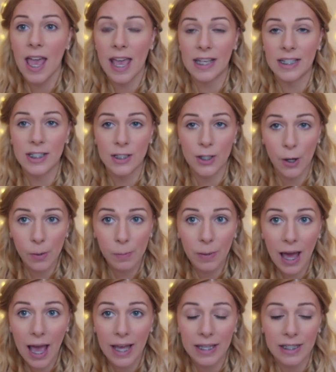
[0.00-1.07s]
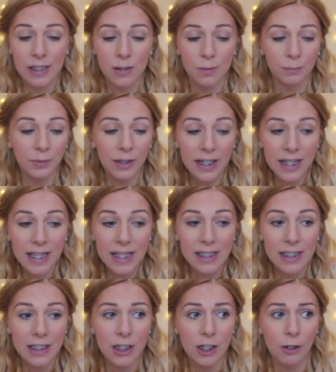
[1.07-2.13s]
It's so black, it's really
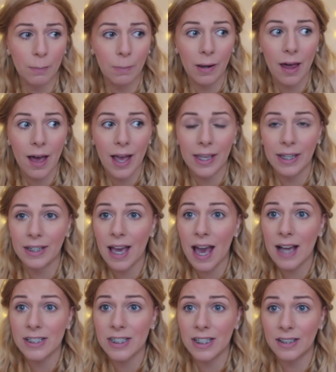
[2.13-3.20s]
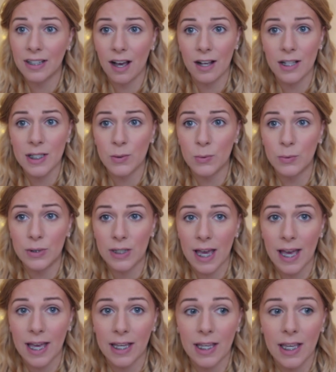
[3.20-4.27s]
easy to apply, and it actually lasts all
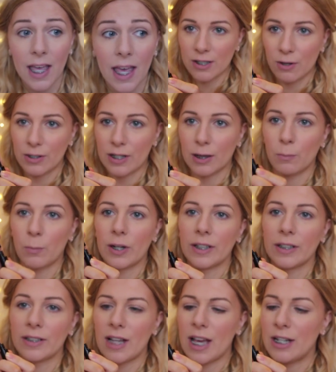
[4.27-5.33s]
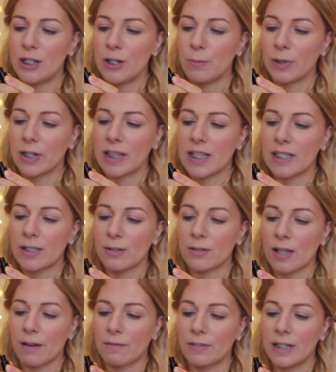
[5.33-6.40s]
day. It's got another one, a new one of these, so
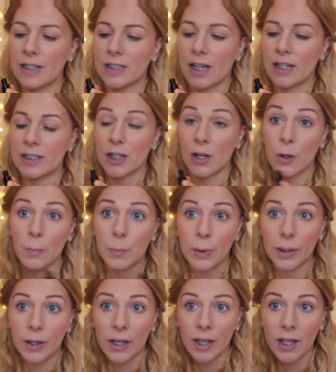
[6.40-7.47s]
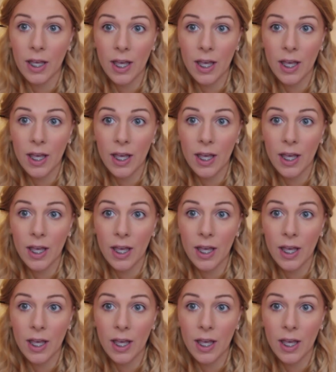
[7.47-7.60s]
it's like really tight to open.